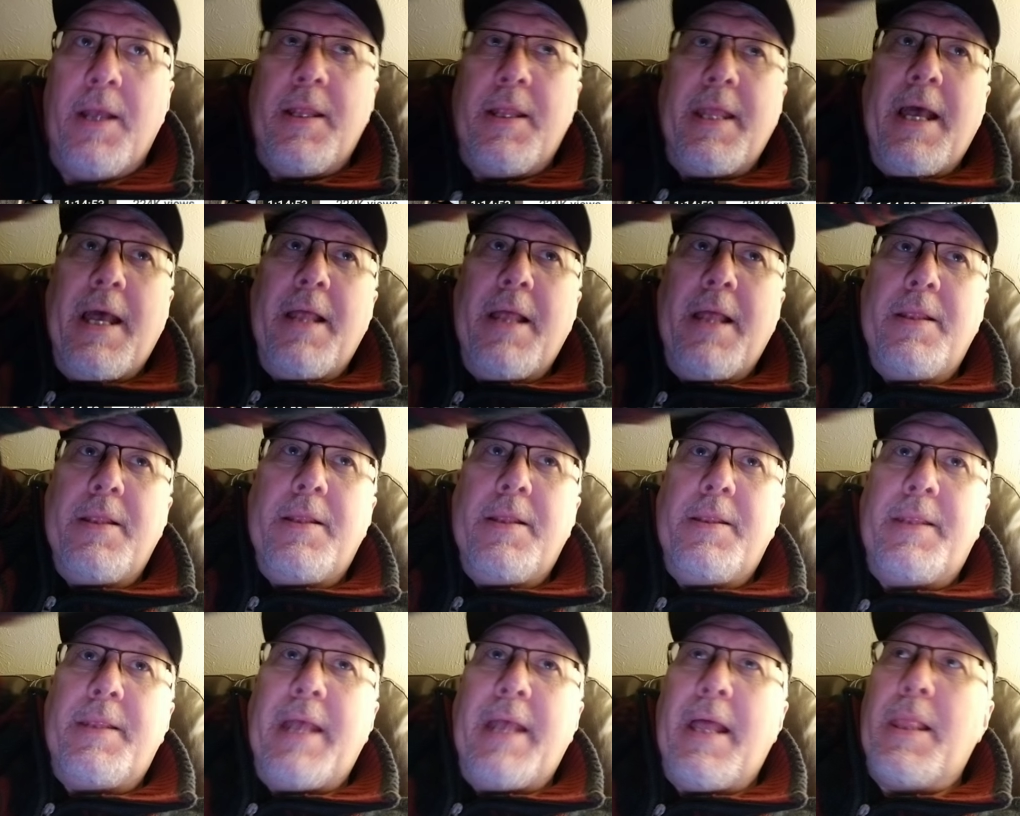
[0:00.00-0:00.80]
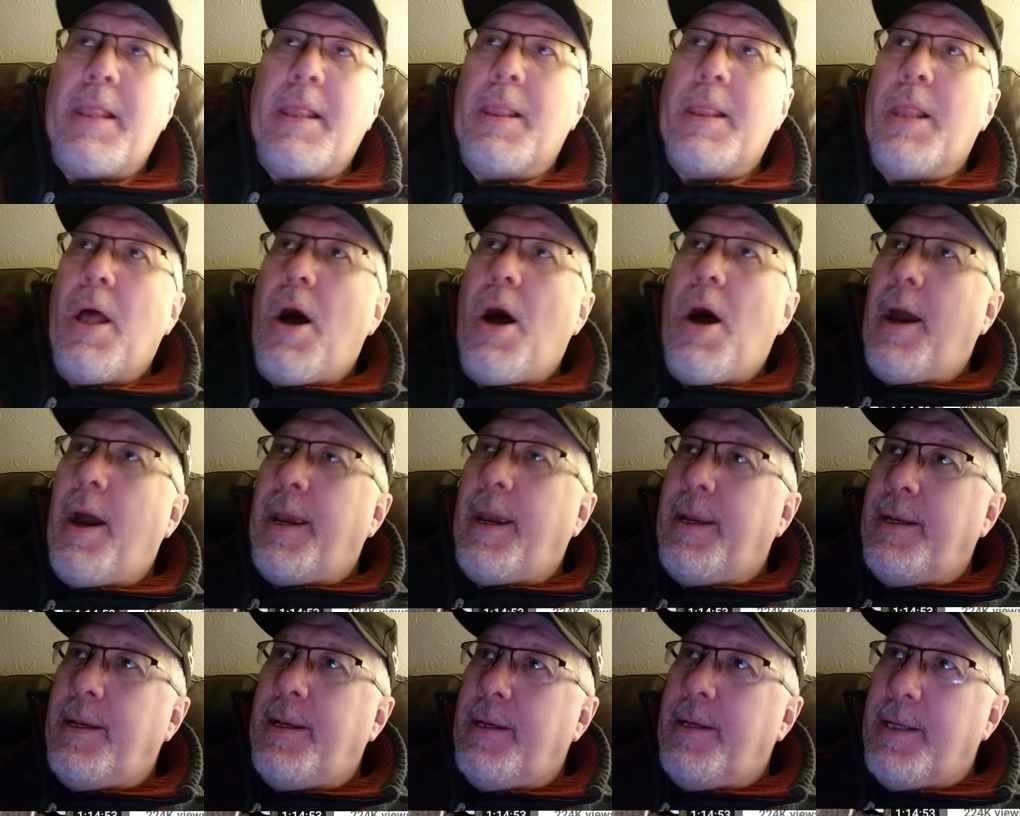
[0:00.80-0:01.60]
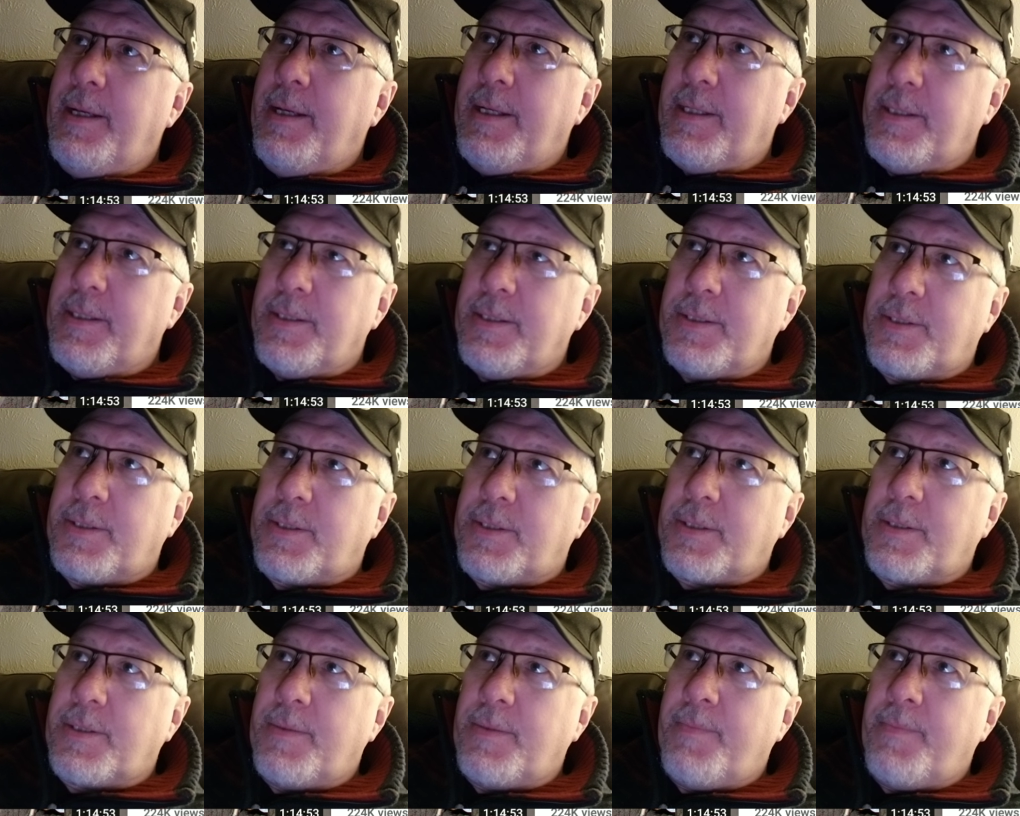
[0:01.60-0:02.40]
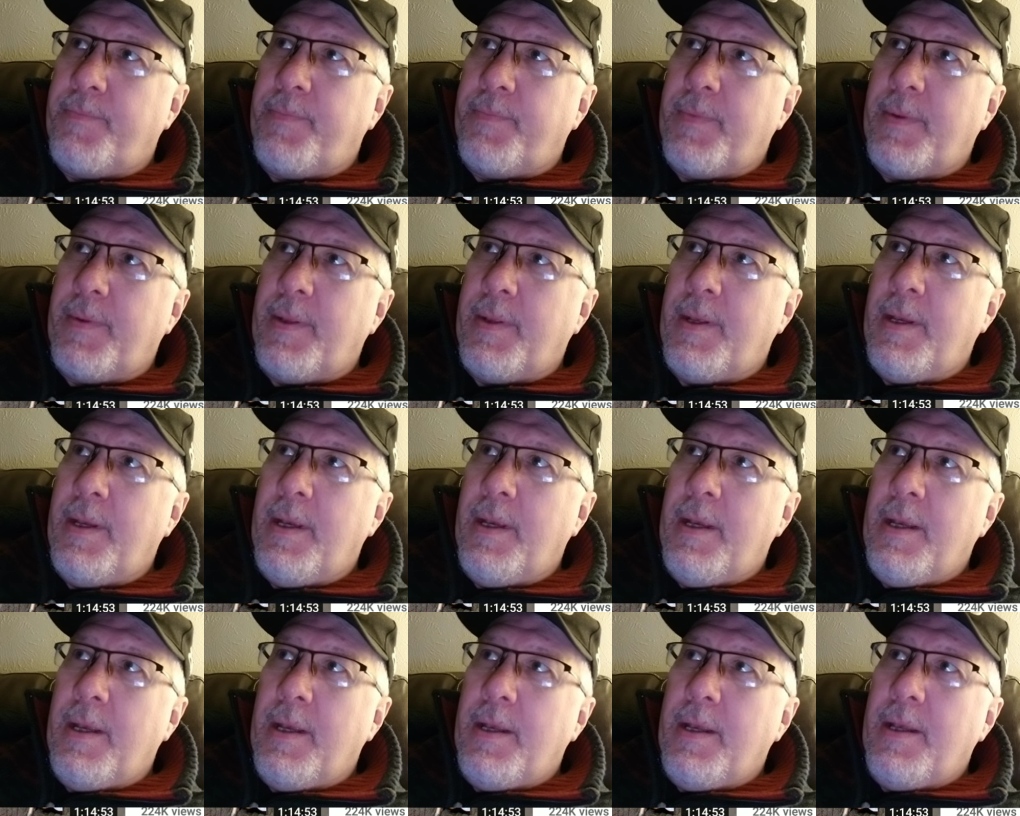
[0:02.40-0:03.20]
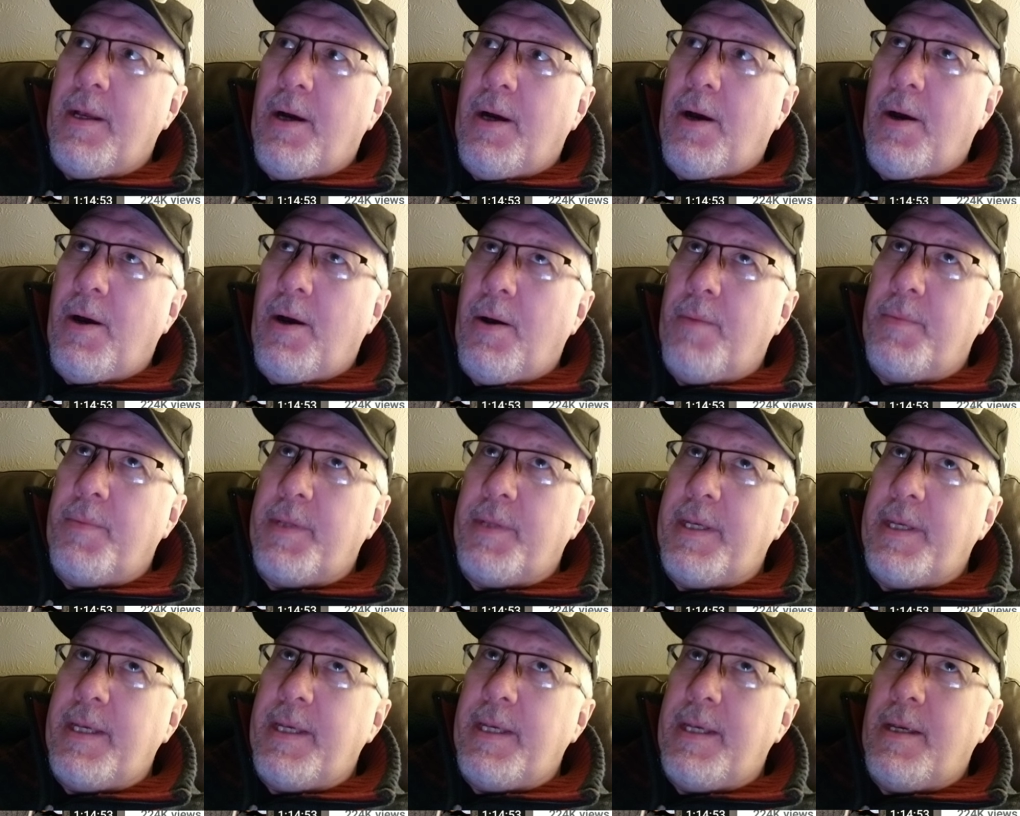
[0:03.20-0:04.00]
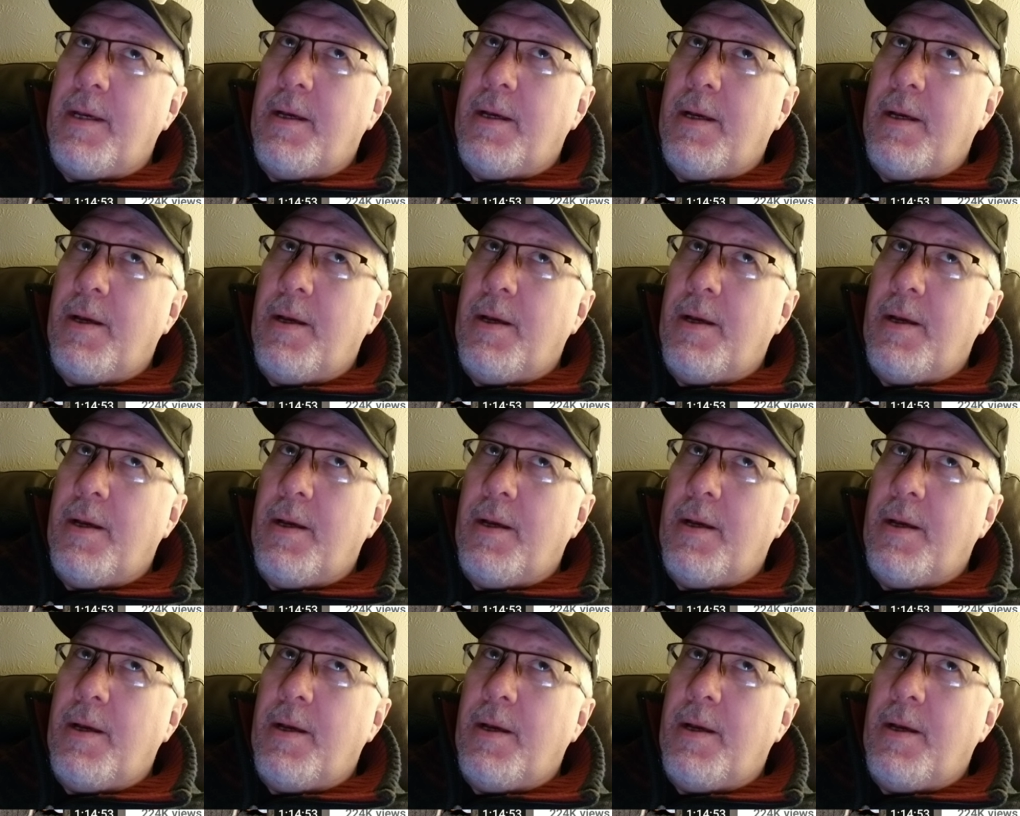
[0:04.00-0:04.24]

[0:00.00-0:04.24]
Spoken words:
That line is the